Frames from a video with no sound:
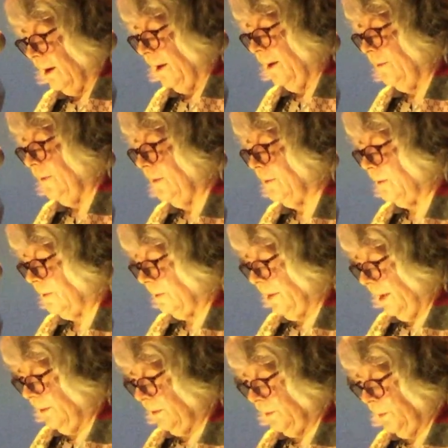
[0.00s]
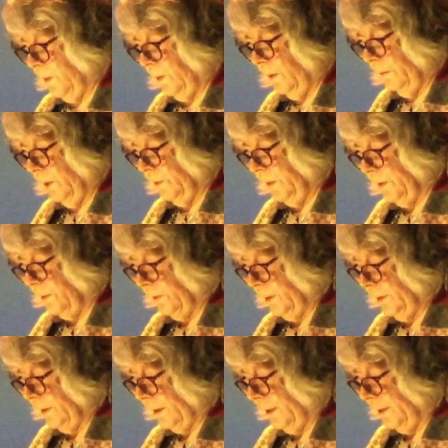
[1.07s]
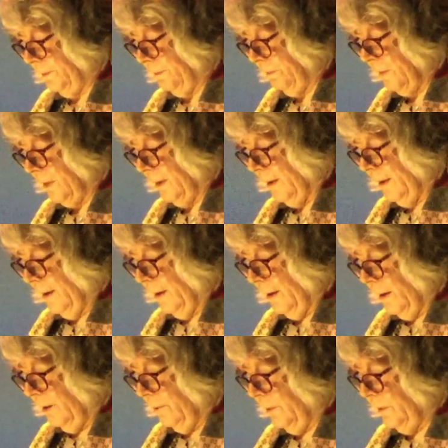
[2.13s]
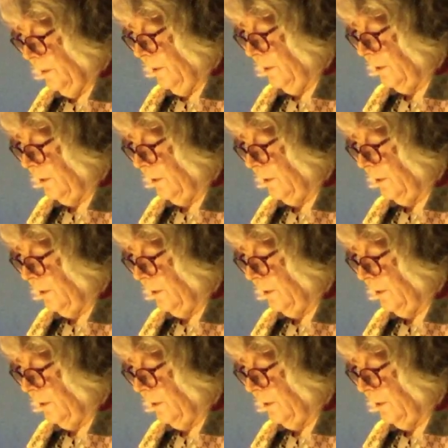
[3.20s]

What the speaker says: And this last poem I want to read, it was in the